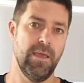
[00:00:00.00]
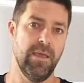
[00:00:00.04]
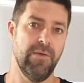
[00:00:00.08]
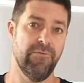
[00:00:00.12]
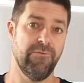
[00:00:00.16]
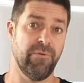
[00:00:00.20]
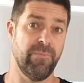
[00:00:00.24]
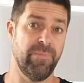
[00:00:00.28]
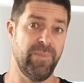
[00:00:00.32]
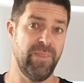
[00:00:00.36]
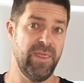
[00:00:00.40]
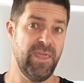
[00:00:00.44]

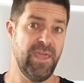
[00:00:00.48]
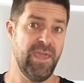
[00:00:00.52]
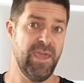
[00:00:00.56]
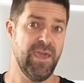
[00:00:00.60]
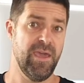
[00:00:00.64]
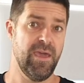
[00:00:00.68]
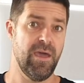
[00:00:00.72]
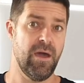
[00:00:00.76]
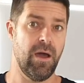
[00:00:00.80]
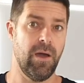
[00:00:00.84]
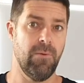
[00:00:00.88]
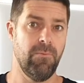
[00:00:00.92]
From
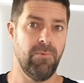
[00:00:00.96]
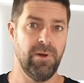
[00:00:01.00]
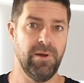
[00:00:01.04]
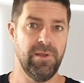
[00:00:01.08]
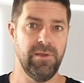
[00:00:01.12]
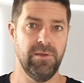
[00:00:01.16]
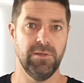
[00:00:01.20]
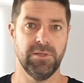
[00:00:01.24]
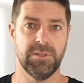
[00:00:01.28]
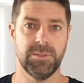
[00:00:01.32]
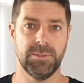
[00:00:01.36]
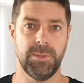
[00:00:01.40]
there, I will
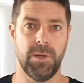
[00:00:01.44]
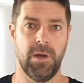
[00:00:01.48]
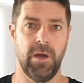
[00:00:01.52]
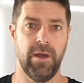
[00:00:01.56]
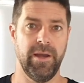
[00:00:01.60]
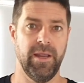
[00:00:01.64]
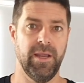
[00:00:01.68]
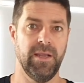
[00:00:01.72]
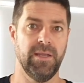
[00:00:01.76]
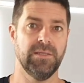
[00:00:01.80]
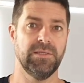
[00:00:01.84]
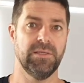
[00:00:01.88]
use
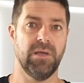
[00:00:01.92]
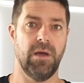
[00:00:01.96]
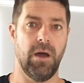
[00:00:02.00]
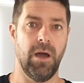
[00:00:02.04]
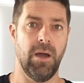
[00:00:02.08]
finings.